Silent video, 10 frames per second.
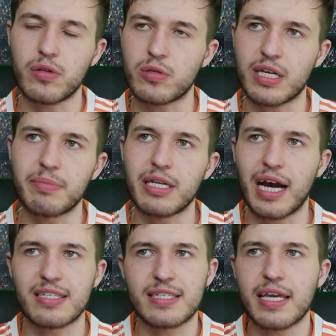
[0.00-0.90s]
I mean, I'd
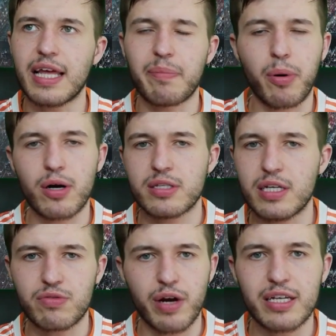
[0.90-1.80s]
say that Partey and
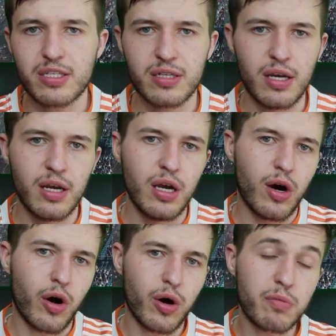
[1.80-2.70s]
Rice
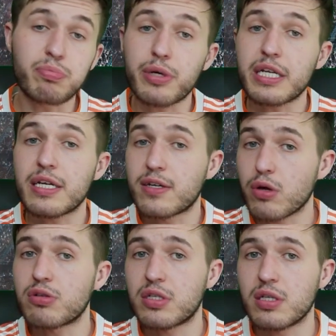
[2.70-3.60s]
are pretty close
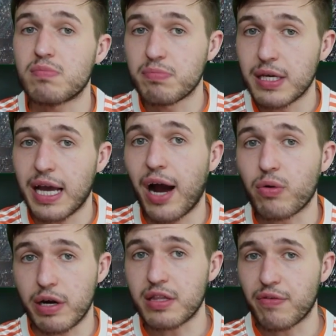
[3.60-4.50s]
to being
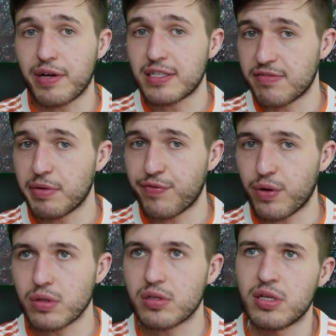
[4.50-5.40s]
outright defensive
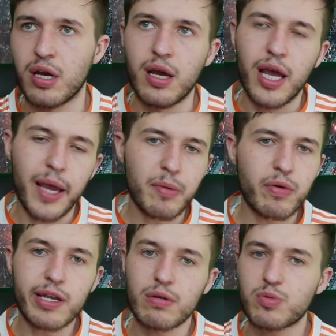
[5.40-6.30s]
midfielders, and
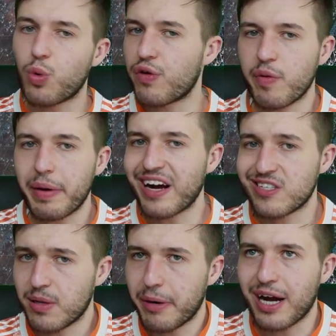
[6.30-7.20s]
Marino is more of a
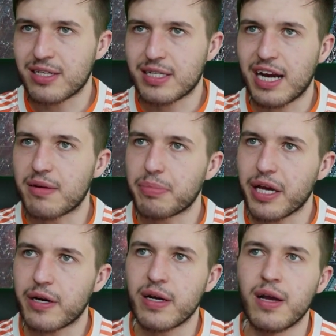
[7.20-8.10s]
box-to-box kind of player.